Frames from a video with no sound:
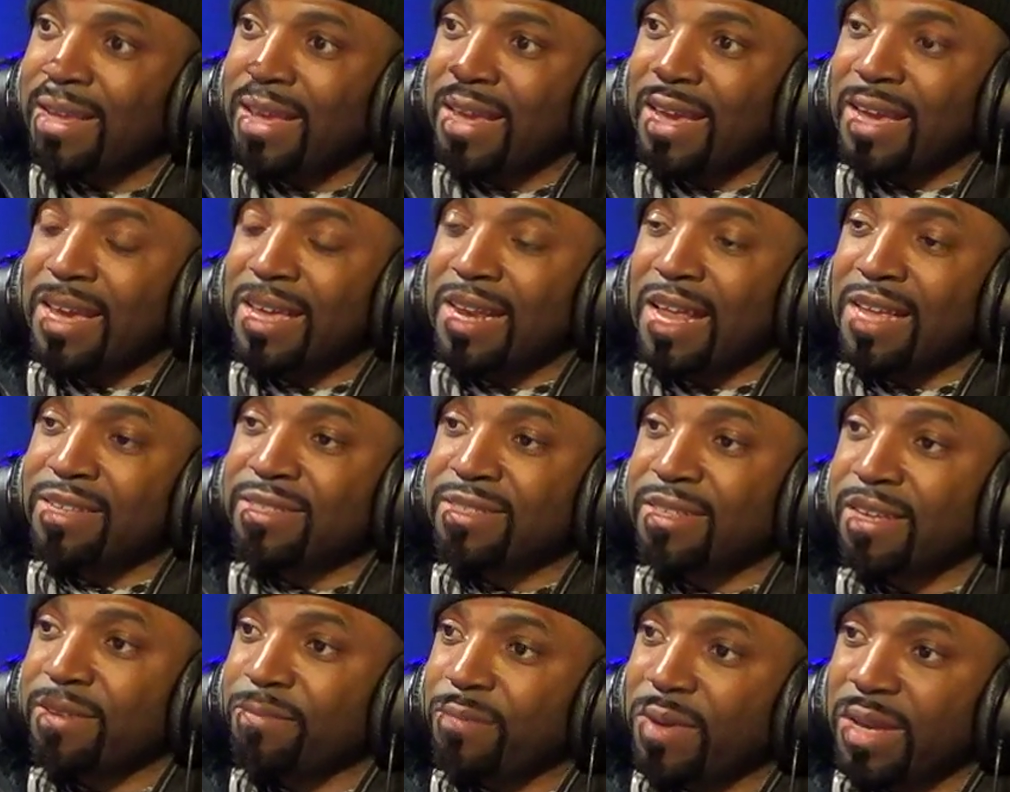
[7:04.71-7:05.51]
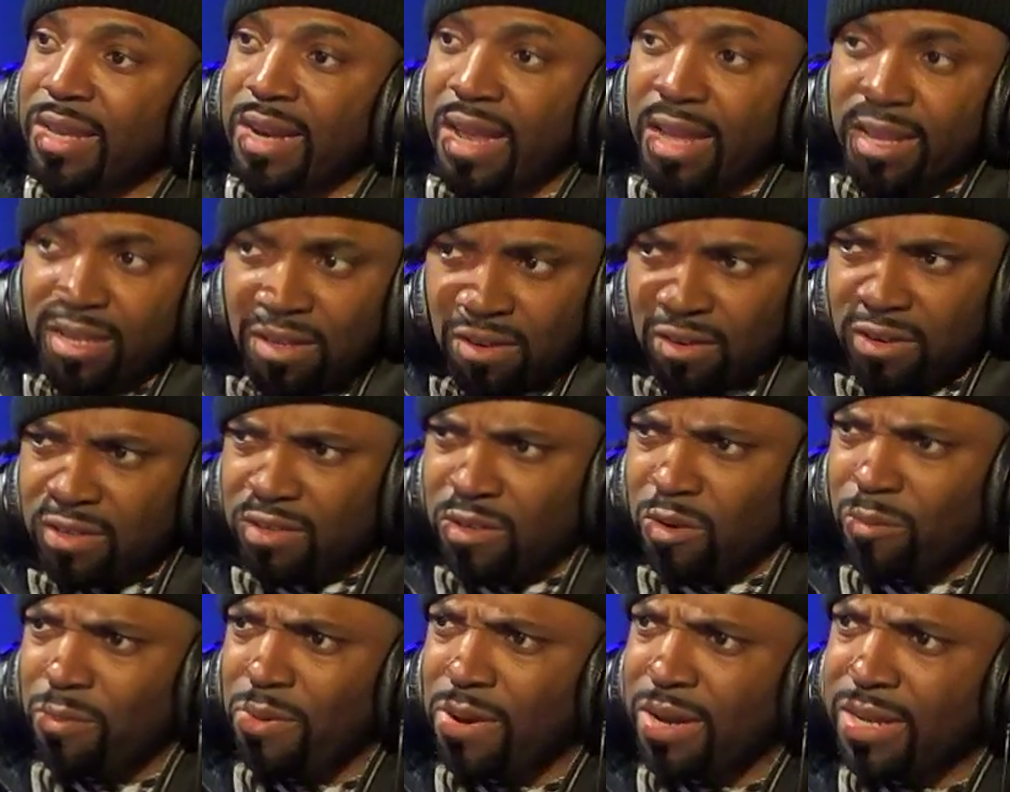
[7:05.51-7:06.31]
And I said, man, I ain't going to
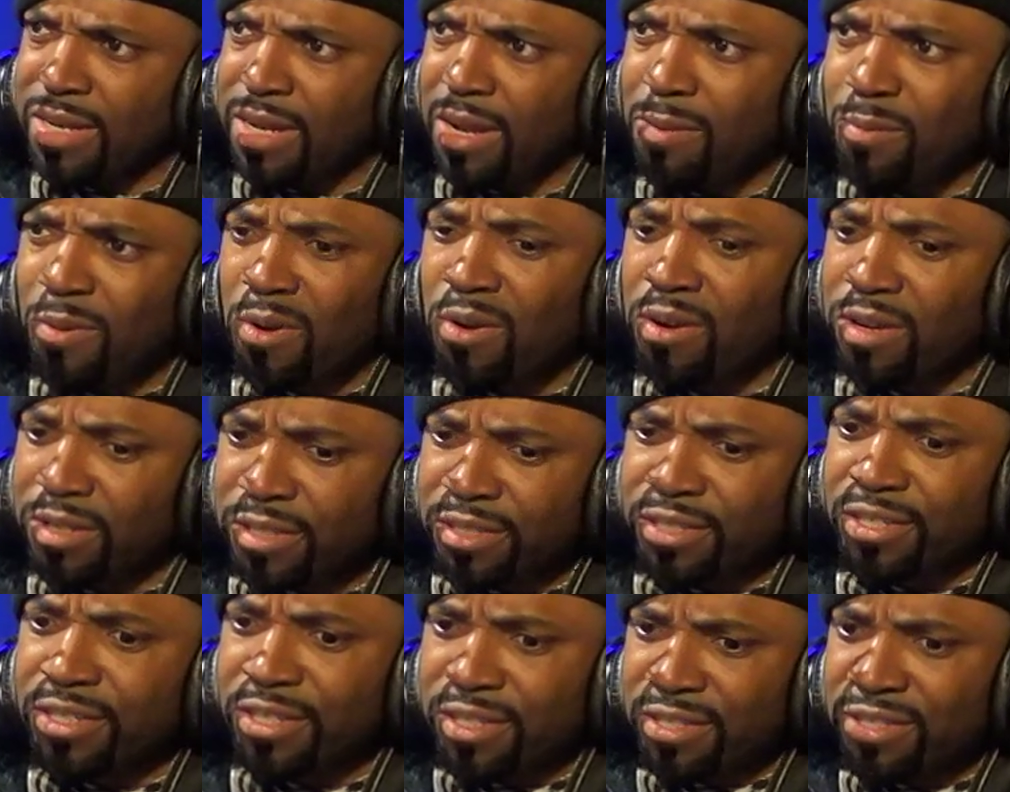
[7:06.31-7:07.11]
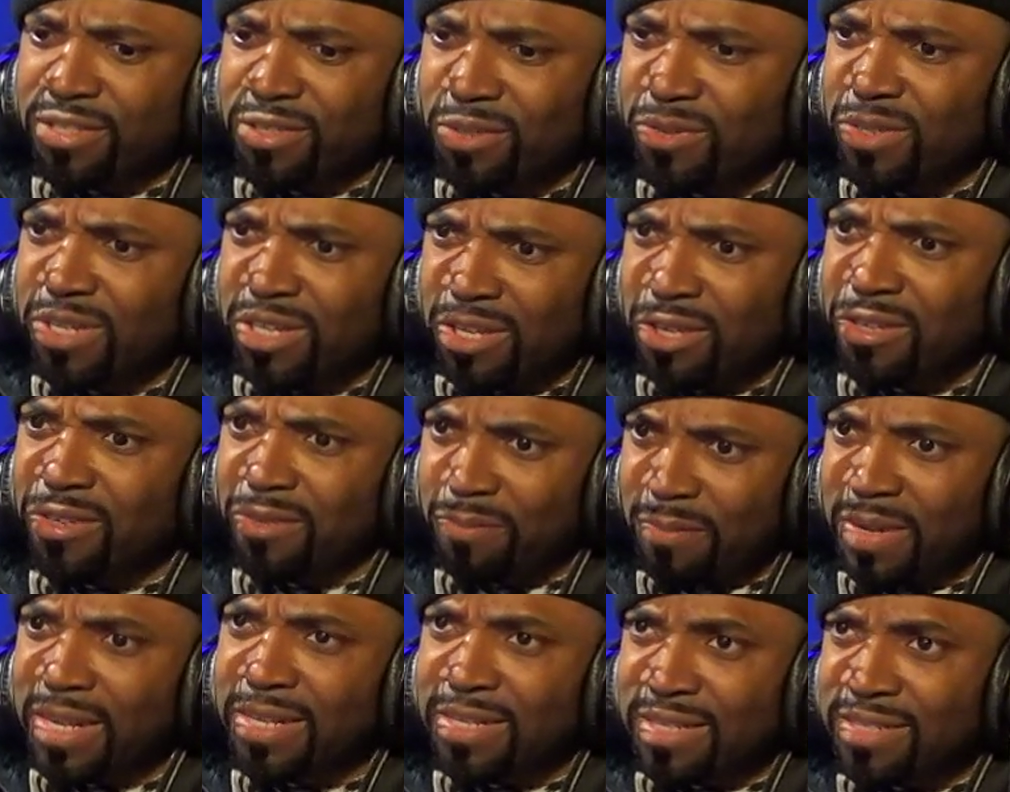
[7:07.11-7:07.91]
no party. I'm going to the studio to
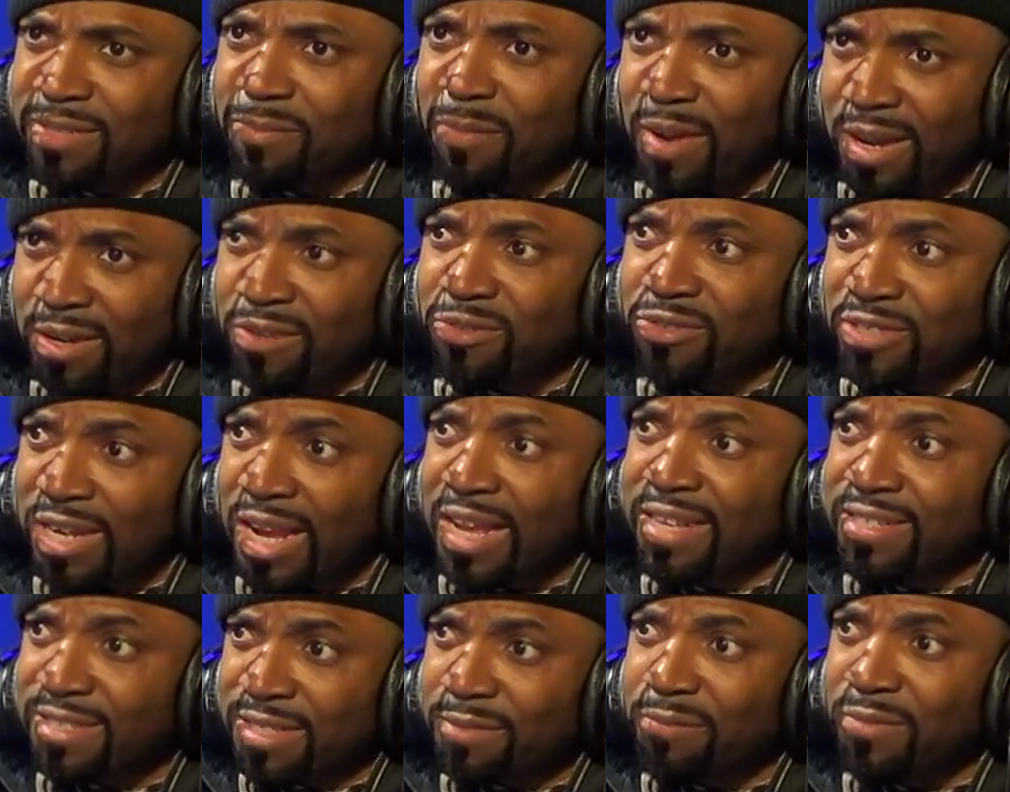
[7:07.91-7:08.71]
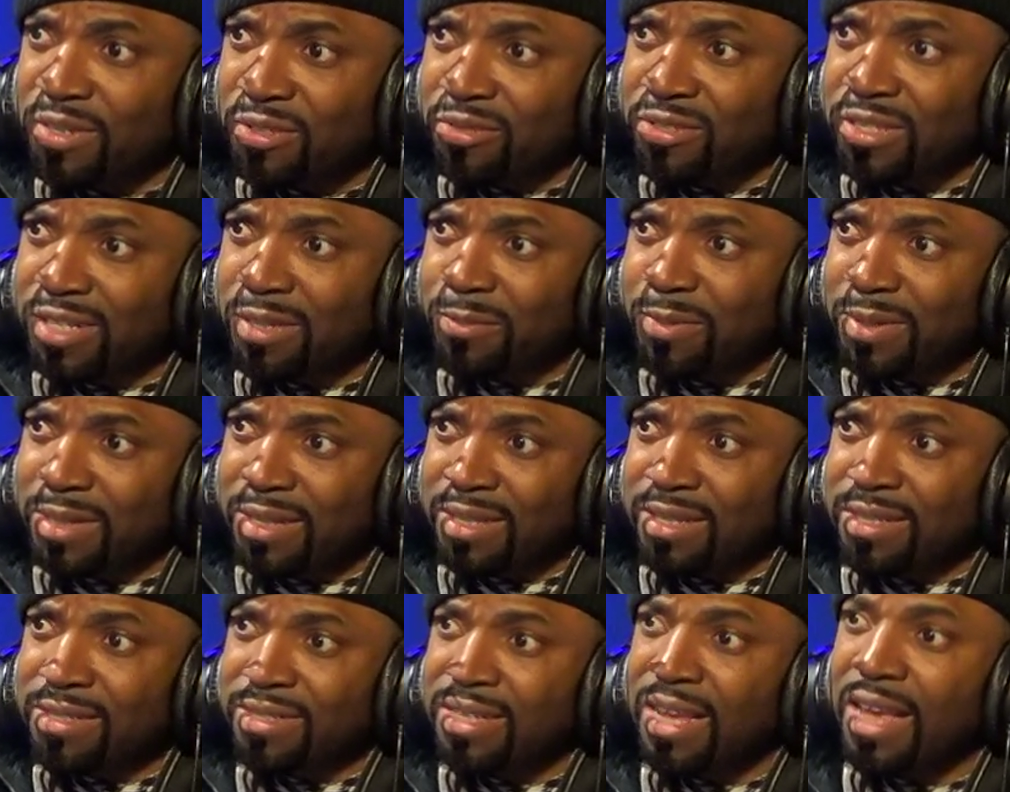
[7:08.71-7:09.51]
make this Michael Jackson music
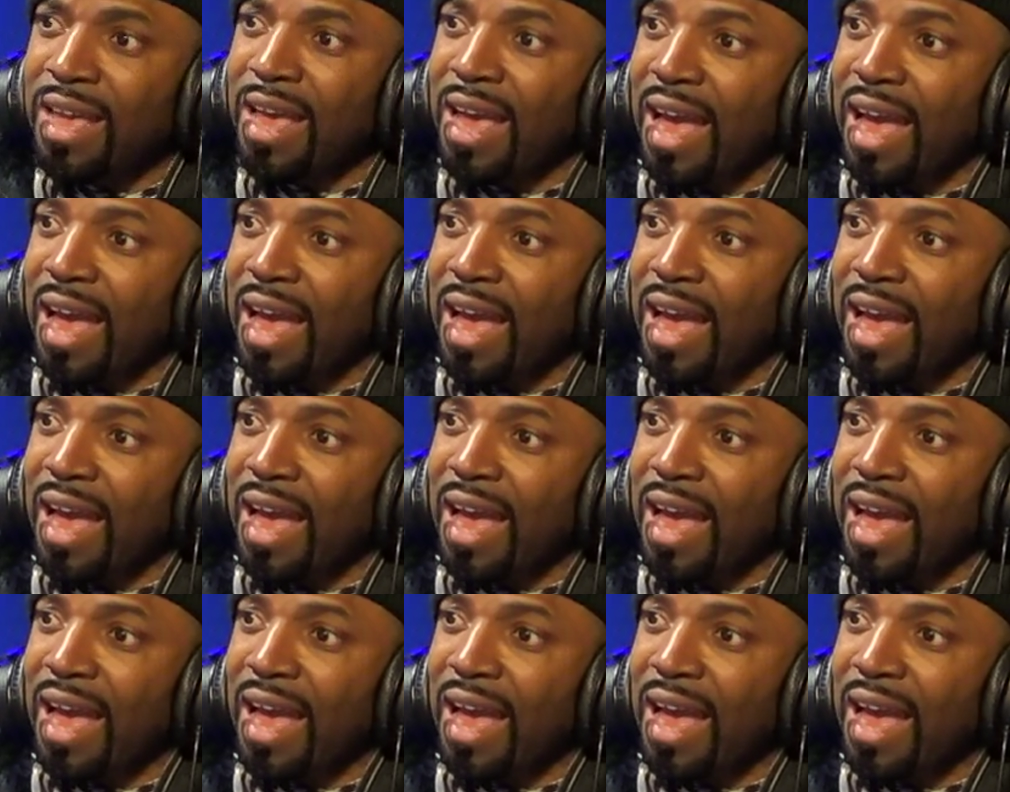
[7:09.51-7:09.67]
because